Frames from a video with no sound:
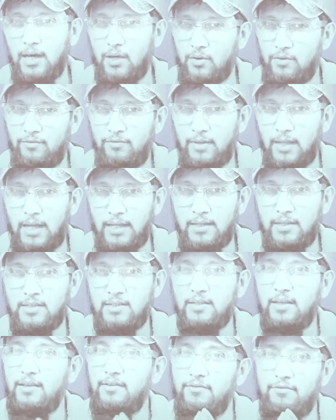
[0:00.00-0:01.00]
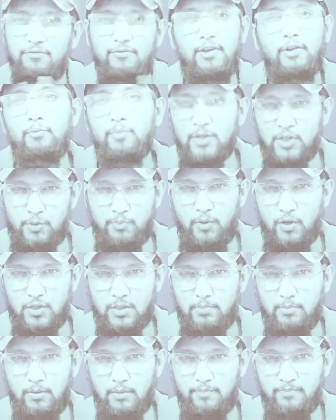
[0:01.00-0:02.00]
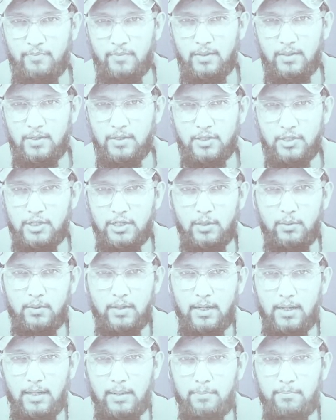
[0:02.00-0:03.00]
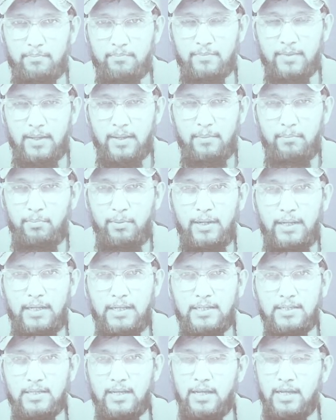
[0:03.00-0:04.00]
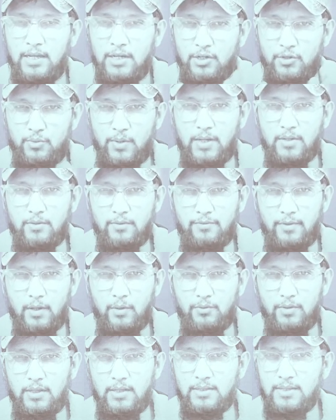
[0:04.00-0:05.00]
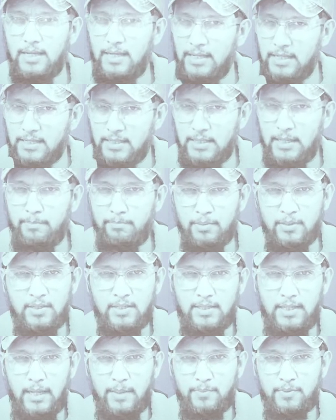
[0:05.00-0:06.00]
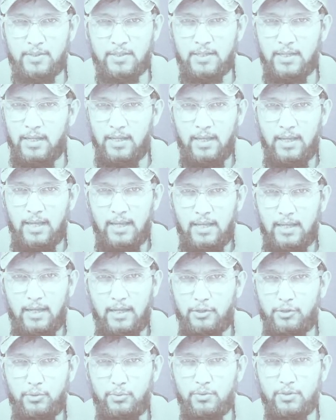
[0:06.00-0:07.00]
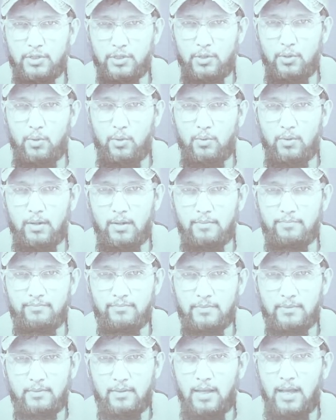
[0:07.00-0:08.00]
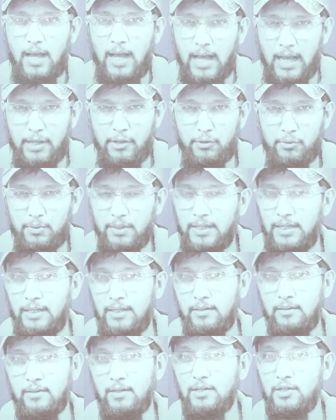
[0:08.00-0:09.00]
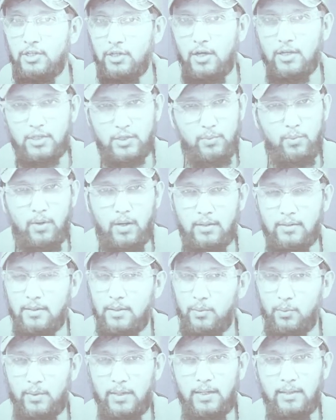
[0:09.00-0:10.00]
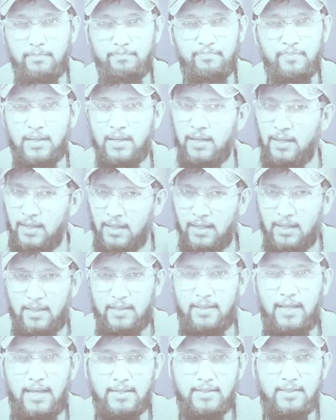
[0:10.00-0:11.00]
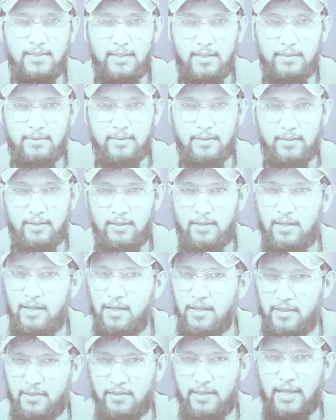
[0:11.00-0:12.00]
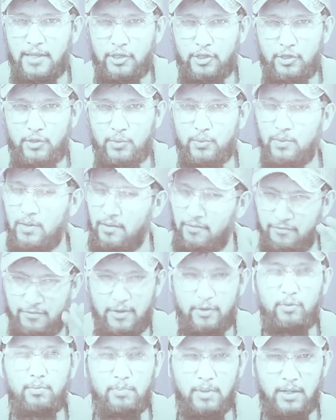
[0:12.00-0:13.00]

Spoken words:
out of 9 is very much possible. So please try to follow these simple steps to score higher in task 1. Well, that's it. Thank you very